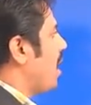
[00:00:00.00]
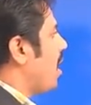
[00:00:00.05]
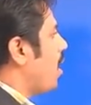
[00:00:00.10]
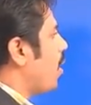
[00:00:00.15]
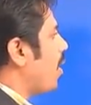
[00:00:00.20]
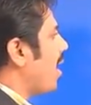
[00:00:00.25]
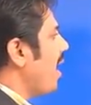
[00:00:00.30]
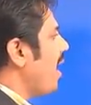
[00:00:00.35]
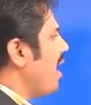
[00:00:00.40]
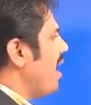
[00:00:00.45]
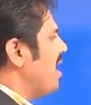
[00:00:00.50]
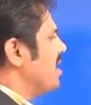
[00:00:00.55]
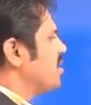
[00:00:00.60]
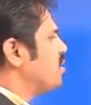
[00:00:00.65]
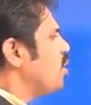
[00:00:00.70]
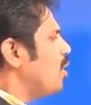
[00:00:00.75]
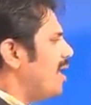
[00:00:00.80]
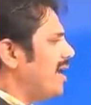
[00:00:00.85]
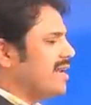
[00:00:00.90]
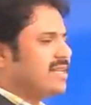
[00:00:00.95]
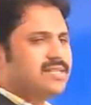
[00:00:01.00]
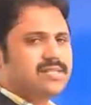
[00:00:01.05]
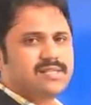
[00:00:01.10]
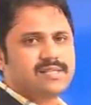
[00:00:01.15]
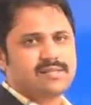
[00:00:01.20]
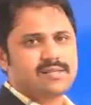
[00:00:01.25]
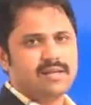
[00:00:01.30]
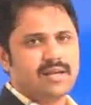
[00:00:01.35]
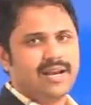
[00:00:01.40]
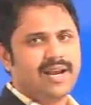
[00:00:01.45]
Okay, so let
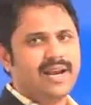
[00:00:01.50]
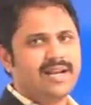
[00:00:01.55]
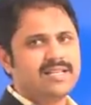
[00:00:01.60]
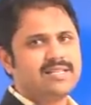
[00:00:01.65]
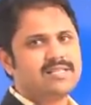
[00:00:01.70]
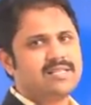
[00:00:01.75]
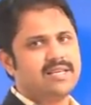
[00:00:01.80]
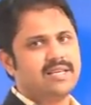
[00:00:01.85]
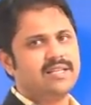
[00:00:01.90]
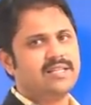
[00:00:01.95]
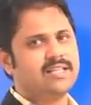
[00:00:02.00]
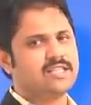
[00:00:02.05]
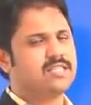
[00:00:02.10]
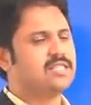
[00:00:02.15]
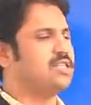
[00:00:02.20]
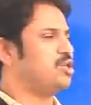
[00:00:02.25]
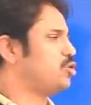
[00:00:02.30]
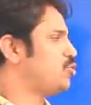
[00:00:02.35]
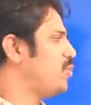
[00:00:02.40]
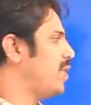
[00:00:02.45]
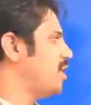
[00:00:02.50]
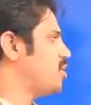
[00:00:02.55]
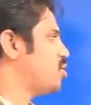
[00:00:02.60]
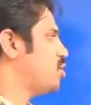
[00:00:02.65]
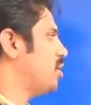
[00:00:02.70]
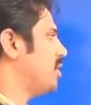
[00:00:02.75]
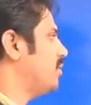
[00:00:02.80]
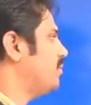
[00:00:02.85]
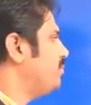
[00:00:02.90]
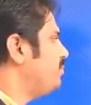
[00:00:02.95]
us see this
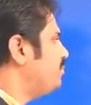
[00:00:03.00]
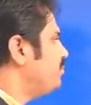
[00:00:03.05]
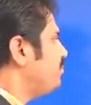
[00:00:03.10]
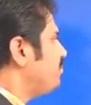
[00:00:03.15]
situation.